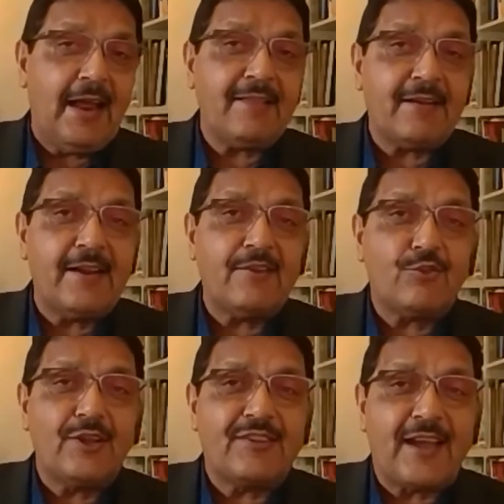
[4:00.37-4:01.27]
as
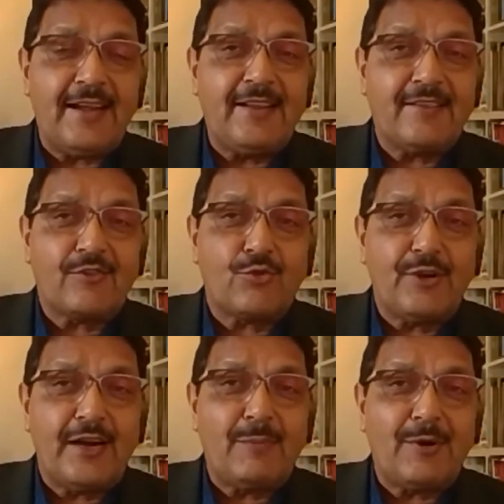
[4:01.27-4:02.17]
against to the Chinese
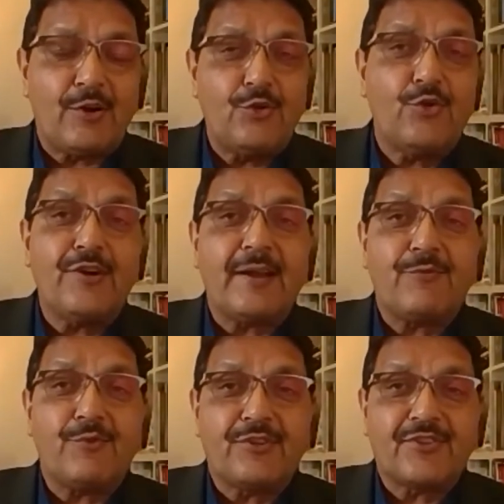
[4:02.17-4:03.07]
student, because you don't
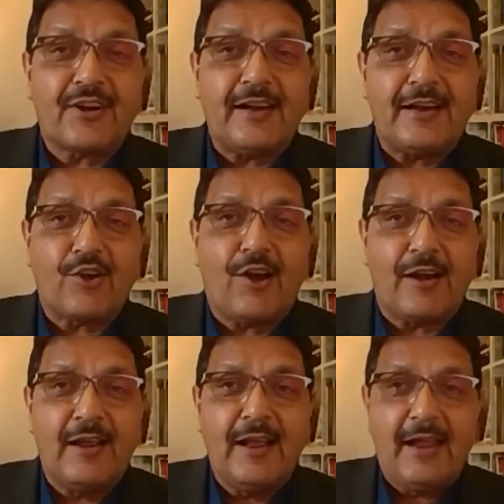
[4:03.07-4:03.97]
have to struggle at
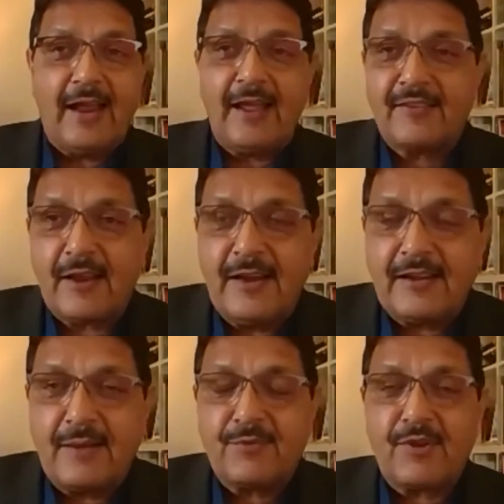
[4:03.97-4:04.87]
all
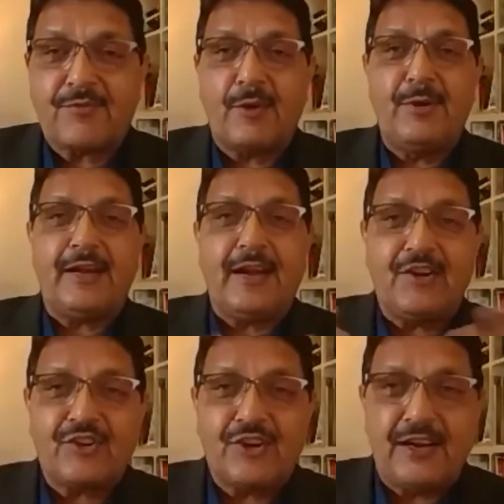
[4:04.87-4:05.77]
in terms of
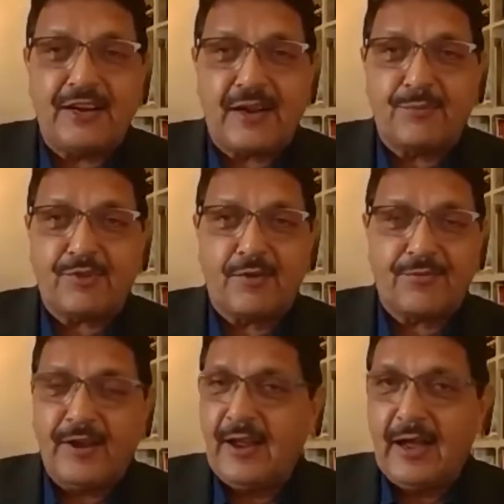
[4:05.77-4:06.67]
communication, in terms
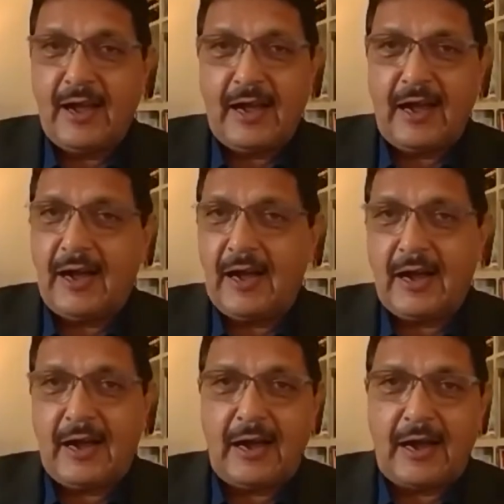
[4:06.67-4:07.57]
of
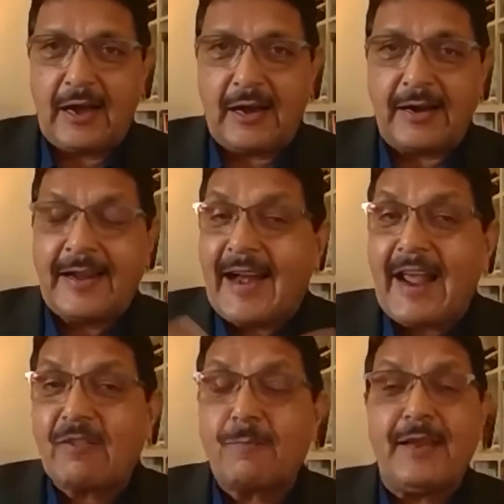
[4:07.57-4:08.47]

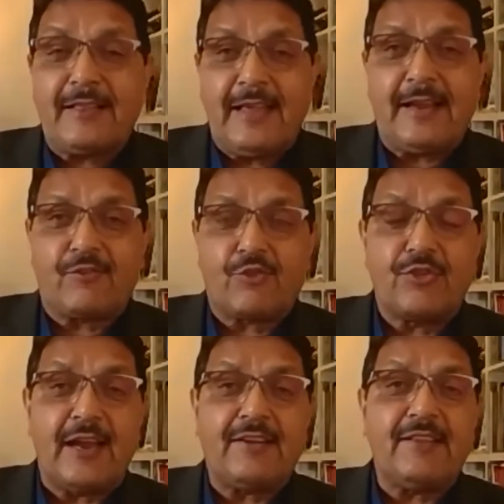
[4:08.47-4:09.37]
grasping things. So
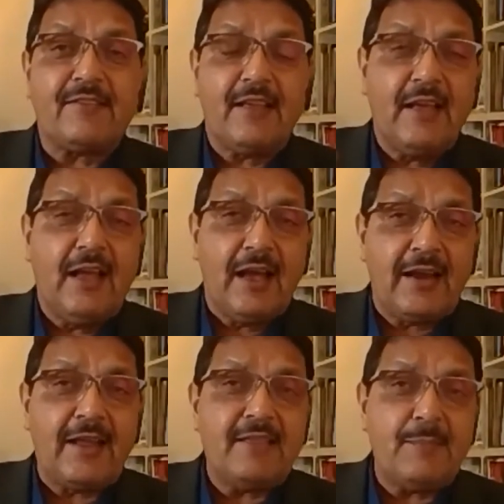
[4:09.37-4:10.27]
that is
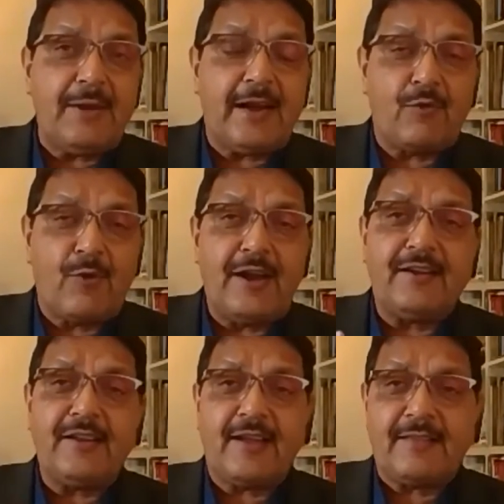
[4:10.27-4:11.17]
another big
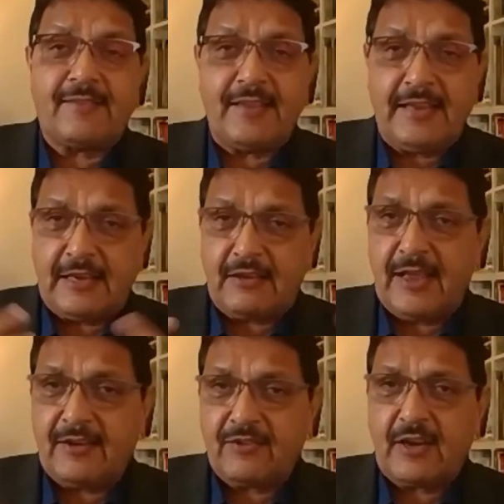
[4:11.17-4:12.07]
advantage I see,
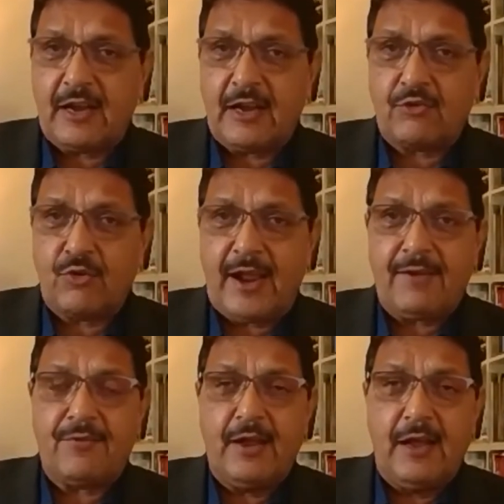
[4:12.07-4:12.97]
that to
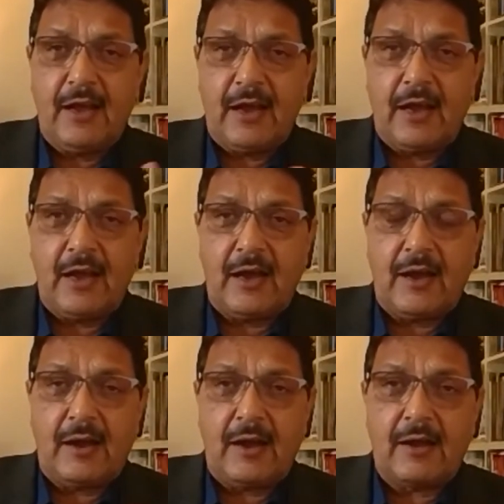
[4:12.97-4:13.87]
have
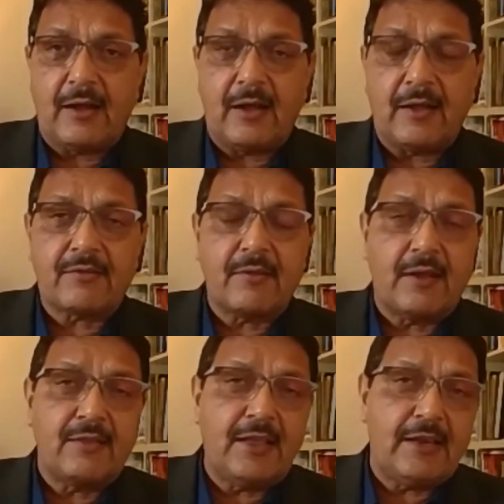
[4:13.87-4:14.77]

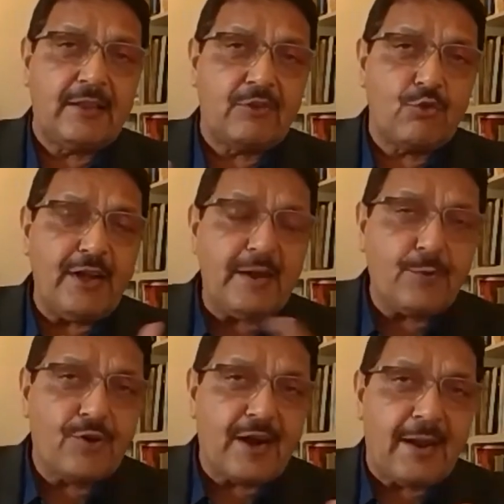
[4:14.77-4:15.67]
the training
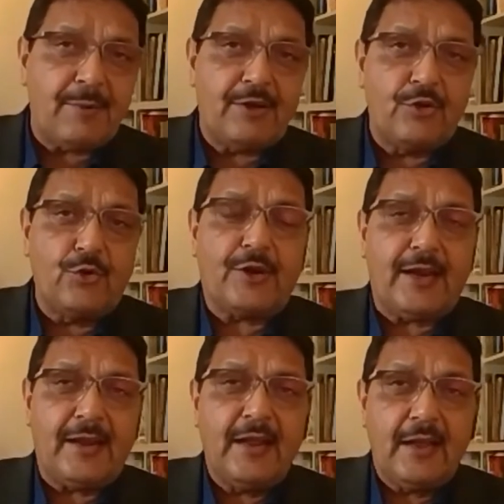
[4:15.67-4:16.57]
program in
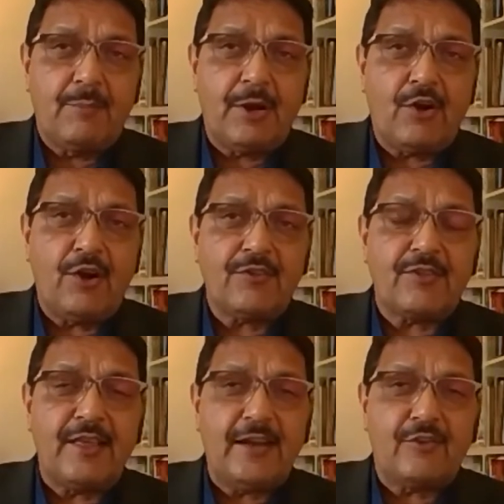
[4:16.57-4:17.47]
UK,
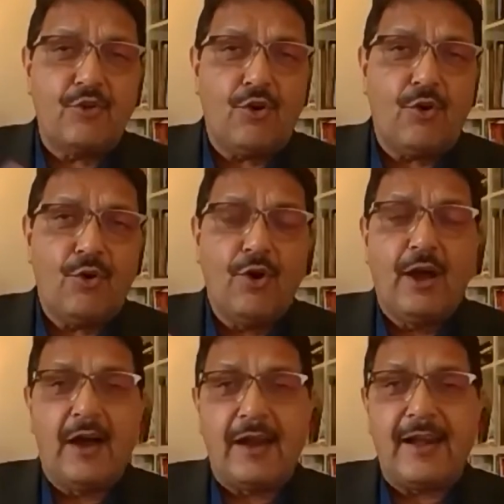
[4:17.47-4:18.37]
because there is no
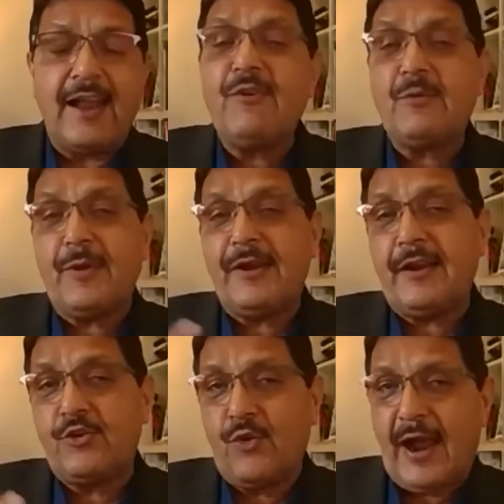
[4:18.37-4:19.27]
language
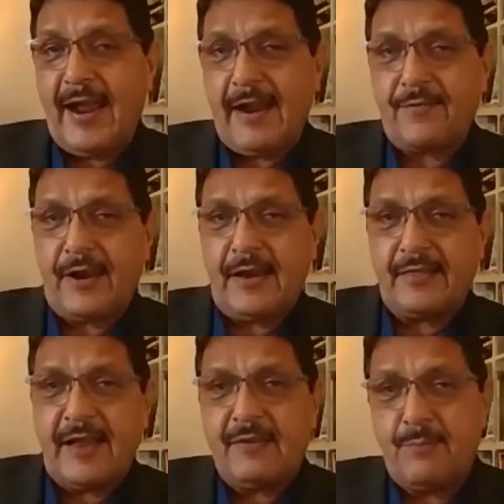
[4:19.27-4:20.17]
barrier you have,
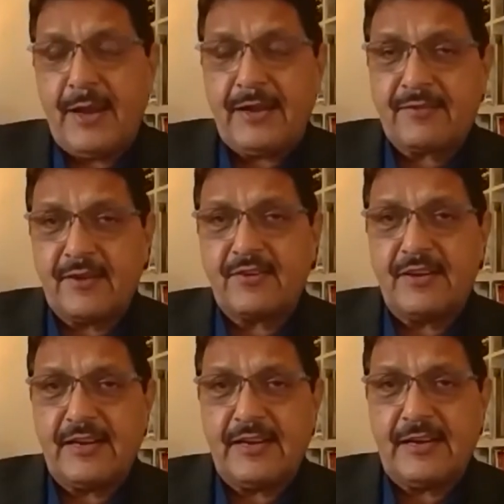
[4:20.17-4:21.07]
and that makes
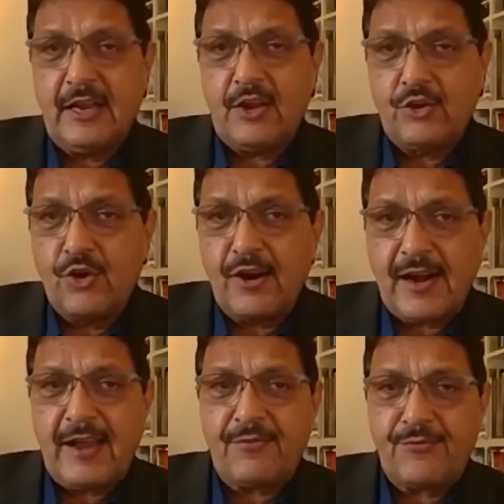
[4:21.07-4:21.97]
certainly your
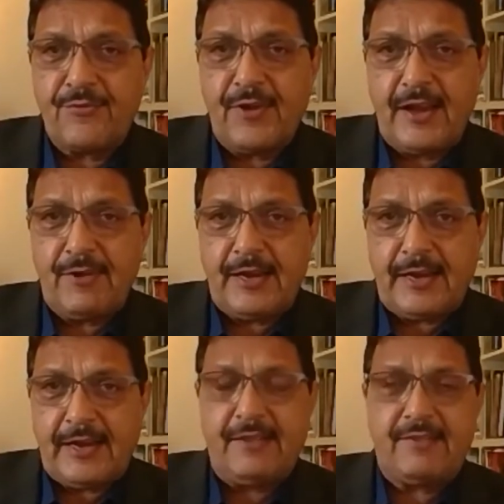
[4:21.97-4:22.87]
life
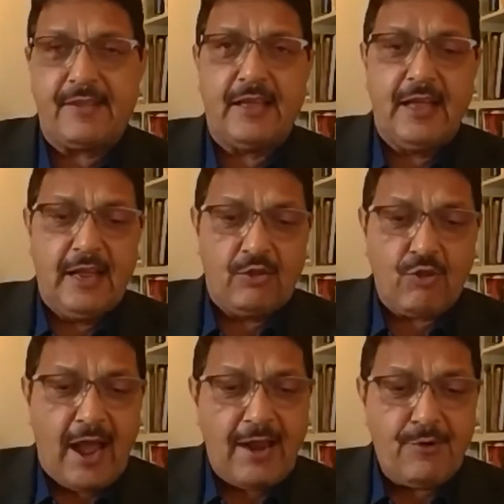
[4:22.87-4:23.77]
very easy.
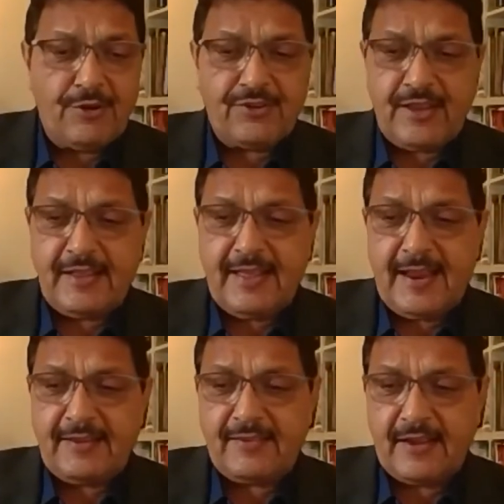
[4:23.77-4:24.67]
So I would say
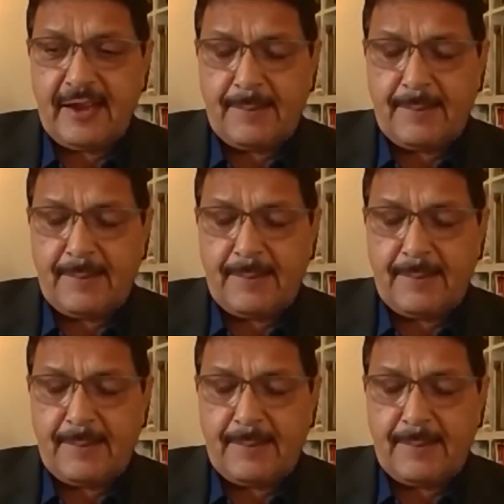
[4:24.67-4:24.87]
that